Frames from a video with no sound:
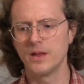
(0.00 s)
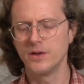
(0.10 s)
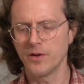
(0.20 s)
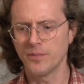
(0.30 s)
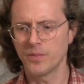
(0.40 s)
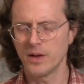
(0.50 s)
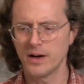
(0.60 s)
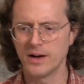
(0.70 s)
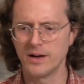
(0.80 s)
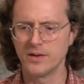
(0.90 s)
you
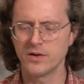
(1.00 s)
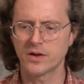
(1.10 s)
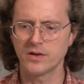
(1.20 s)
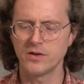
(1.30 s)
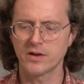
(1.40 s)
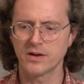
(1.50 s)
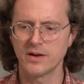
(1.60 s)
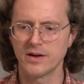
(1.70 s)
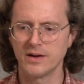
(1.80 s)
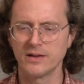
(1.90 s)
can
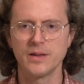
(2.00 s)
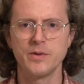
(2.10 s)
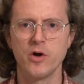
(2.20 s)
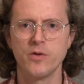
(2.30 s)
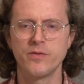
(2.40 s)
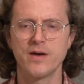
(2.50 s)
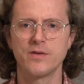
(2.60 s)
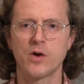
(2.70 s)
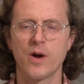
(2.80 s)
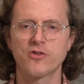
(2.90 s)
let me know if you have
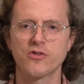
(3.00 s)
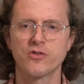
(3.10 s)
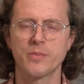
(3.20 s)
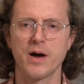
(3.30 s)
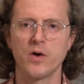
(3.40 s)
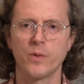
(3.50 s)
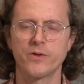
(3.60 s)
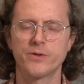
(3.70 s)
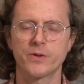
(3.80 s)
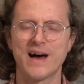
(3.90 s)
any questions about
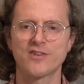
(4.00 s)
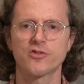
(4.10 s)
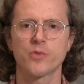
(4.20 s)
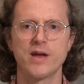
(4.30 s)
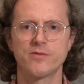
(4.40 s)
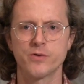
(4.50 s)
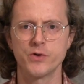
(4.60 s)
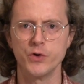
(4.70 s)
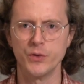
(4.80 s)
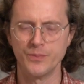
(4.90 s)
whether the class is right for
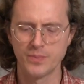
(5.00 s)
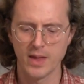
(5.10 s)
you.